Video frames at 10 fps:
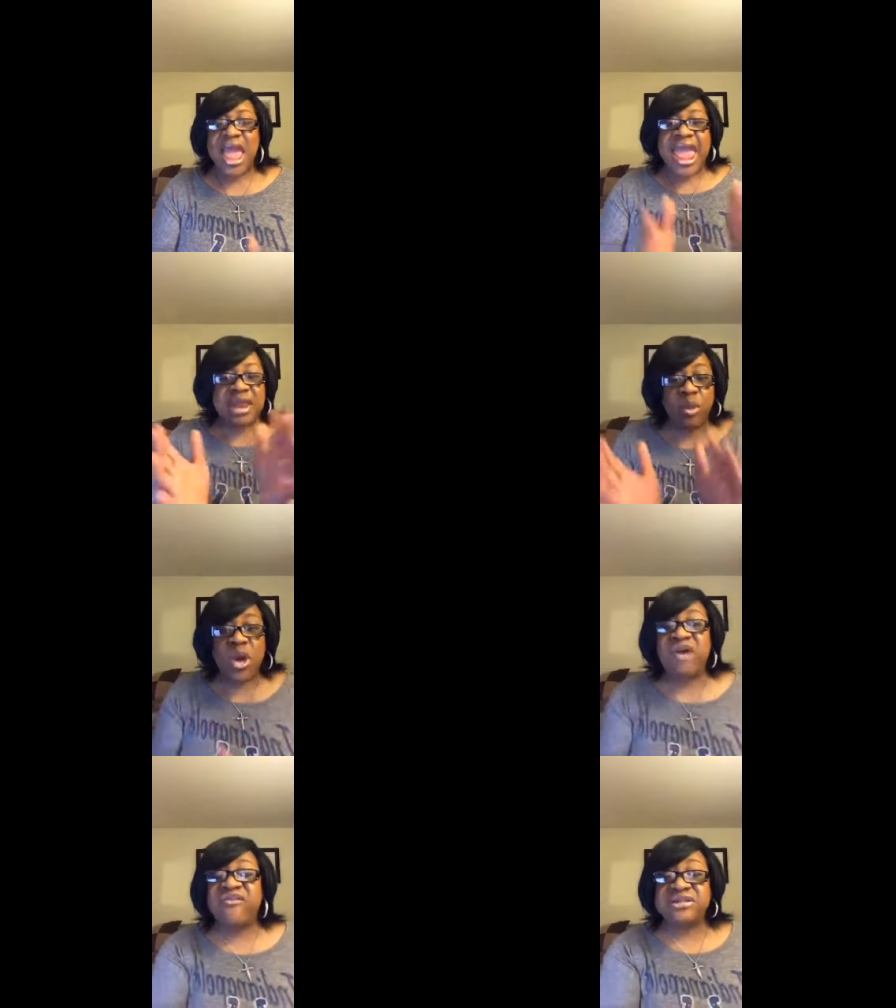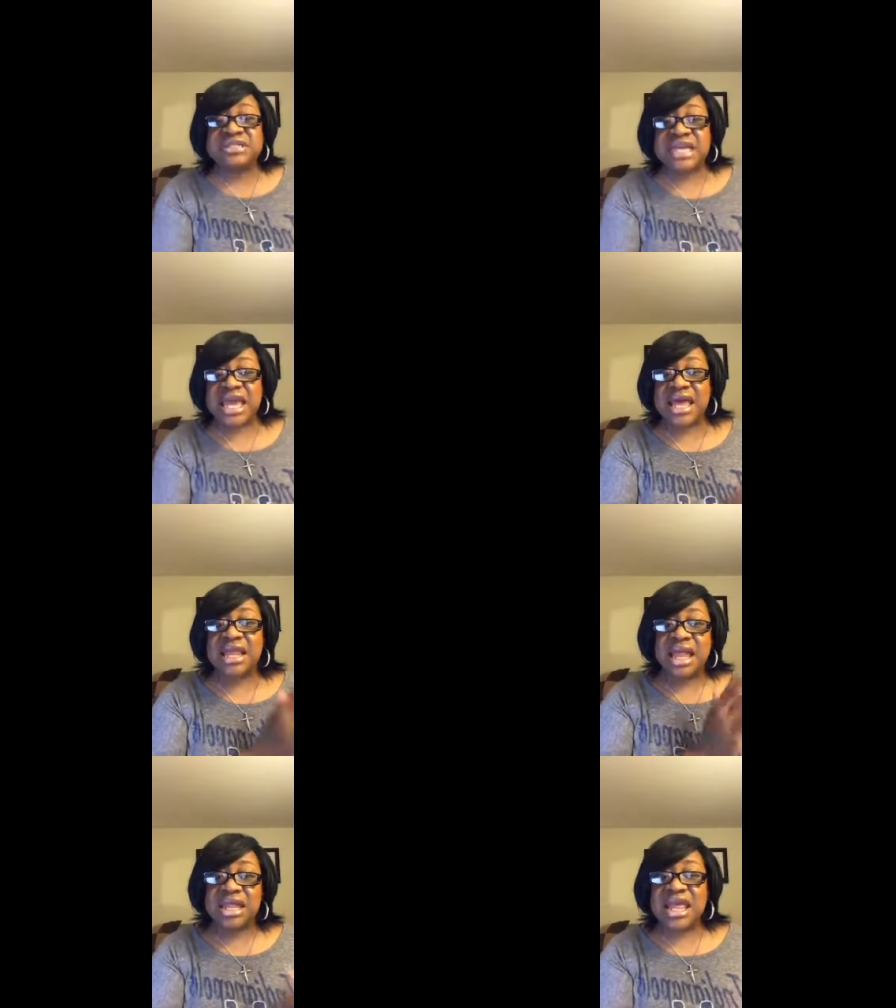and willful
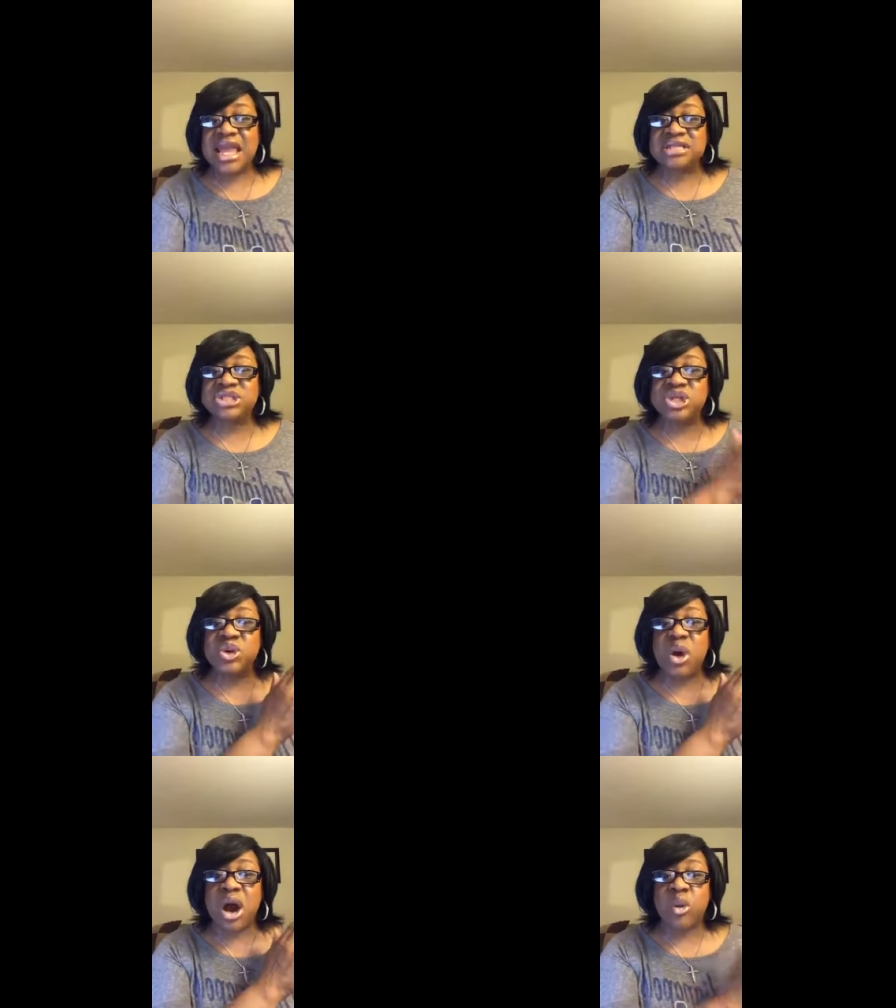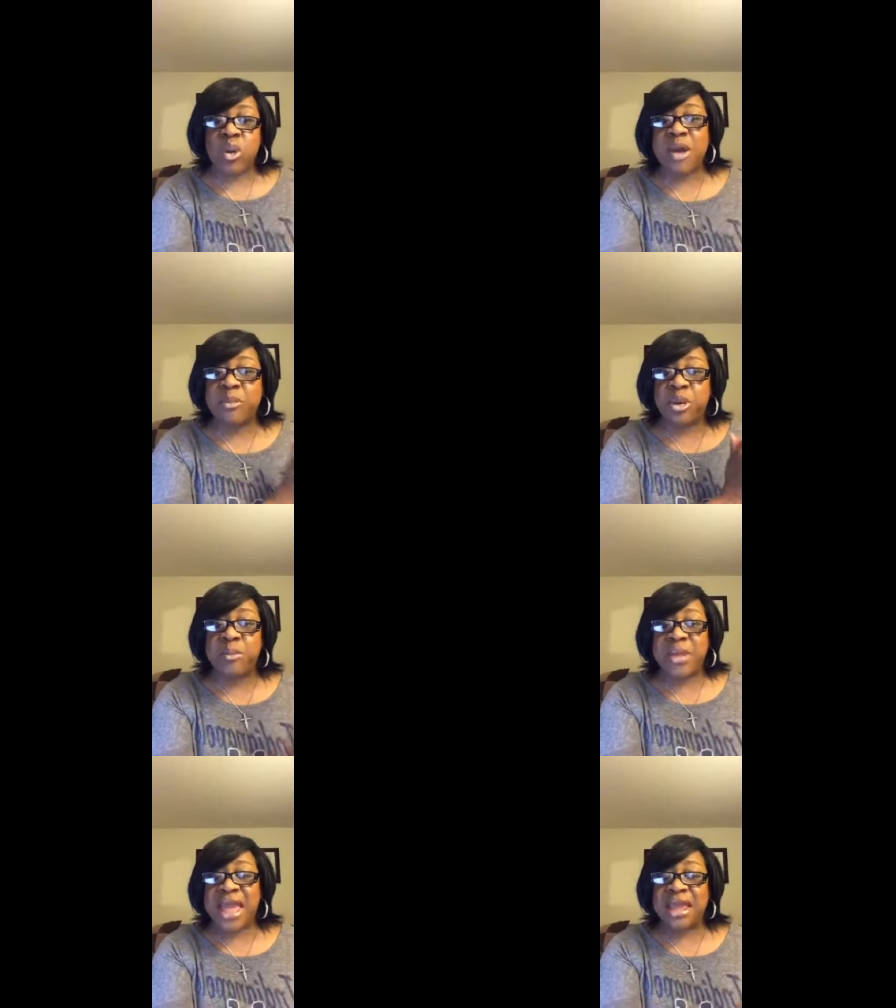sin leads to a
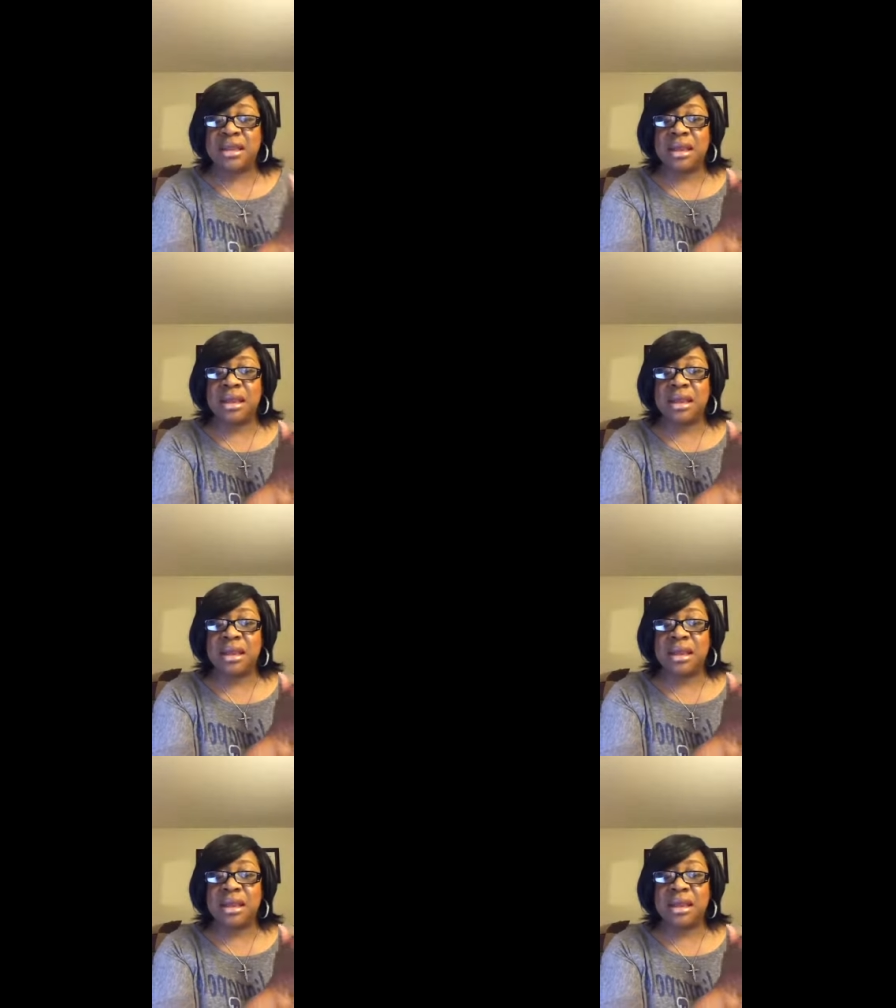reprobate